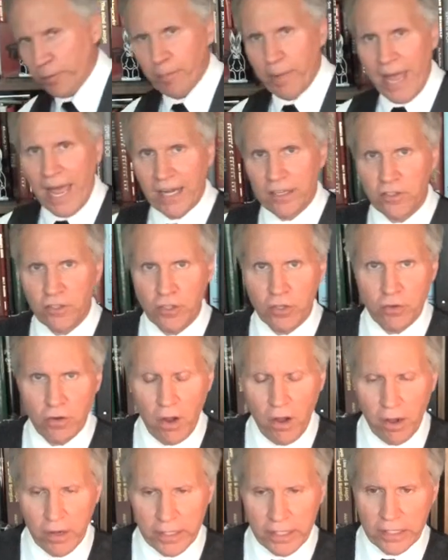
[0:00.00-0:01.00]
back to your
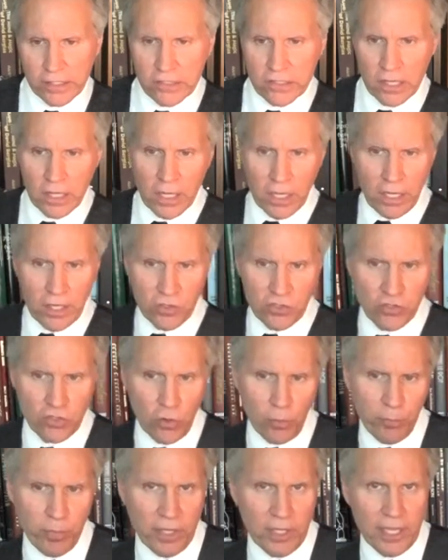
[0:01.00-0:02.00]
audience, and
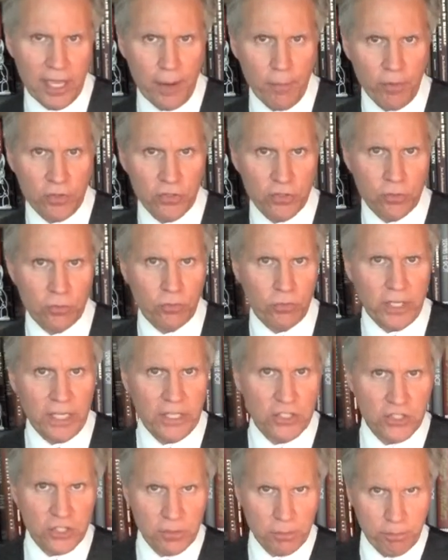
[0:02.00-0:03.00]
so being able to
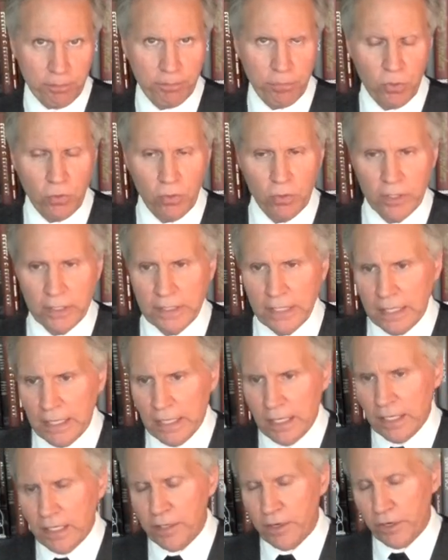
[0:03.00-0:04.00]
reach and pull, and
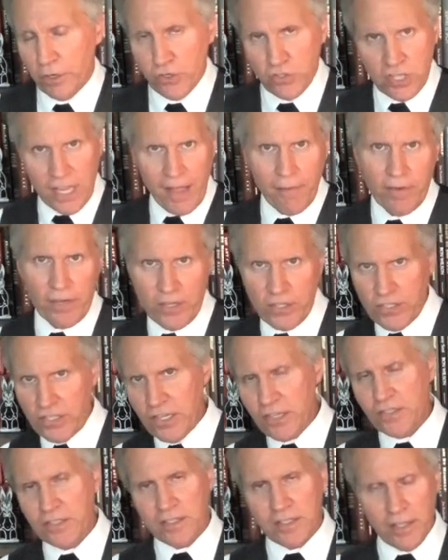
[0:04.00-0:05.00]
you know, I used to have an
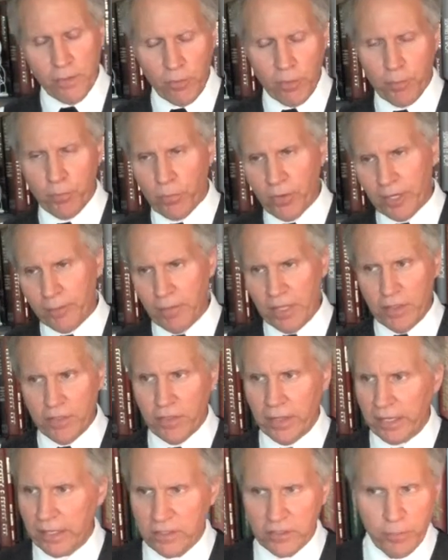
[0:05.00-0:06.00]
assistant that would bring me
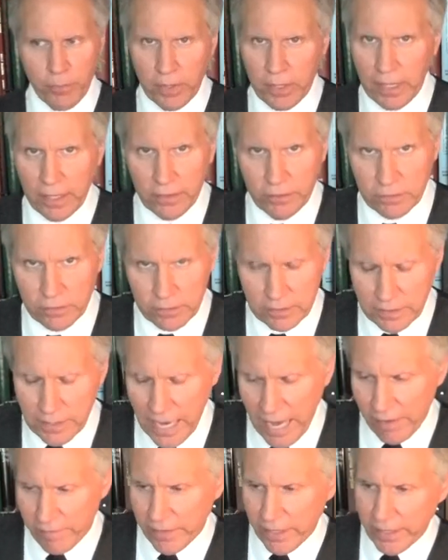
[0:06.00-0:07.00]
things, but I don't
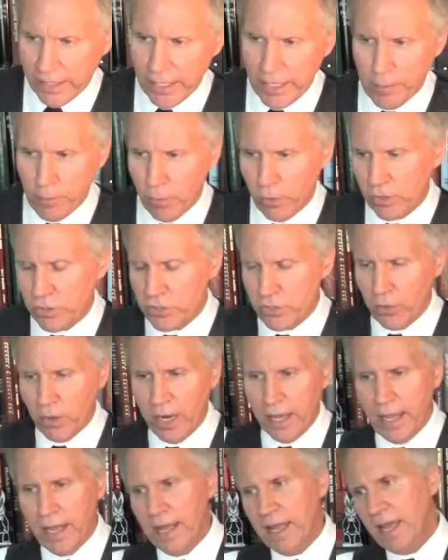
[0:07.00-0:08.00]
have that anymore. So
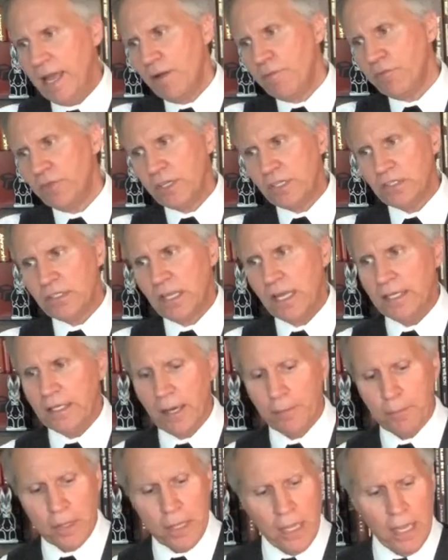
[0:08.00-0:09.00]
I have things lined
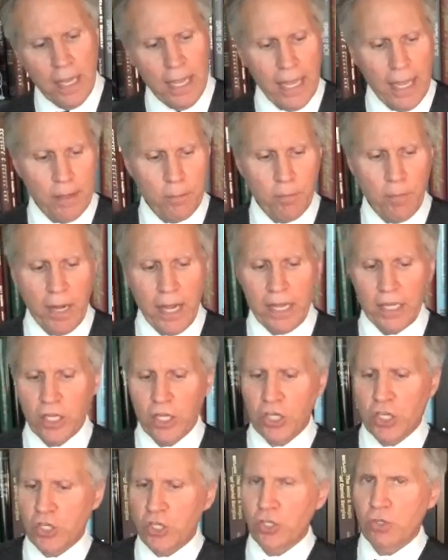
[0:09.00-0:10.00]
up, and my
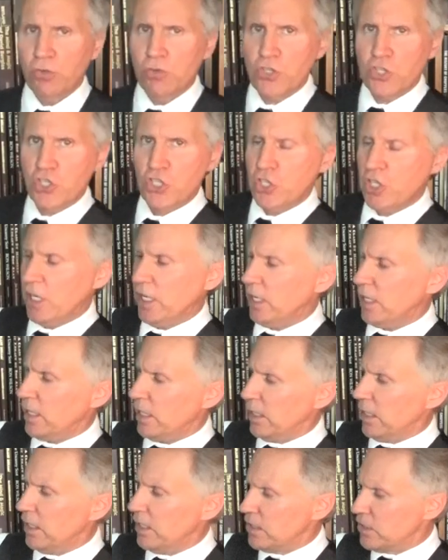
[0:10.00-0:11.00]
cue sheet
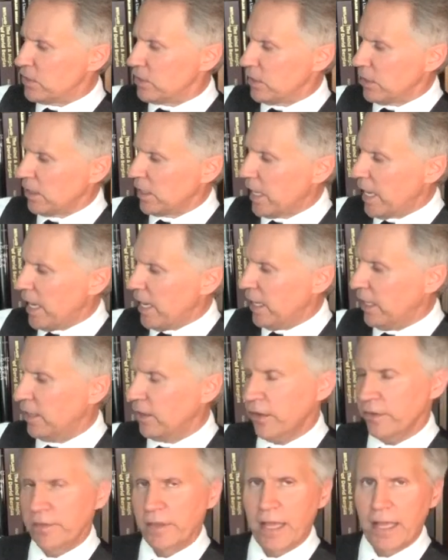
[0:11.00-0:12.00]
is laying
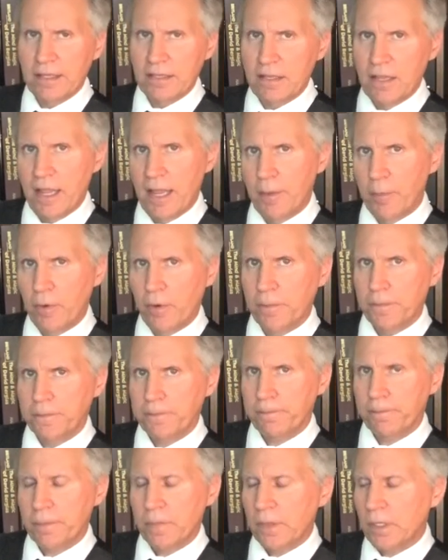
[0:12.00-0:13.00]
on that table.
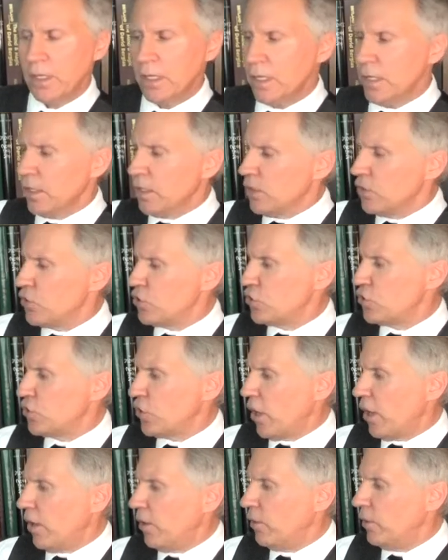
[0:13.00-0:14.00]

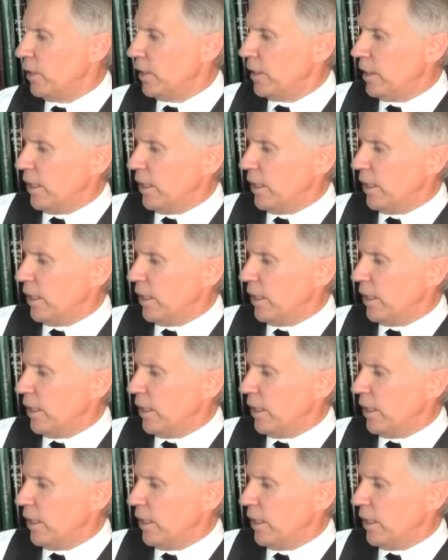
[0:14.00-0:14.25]
So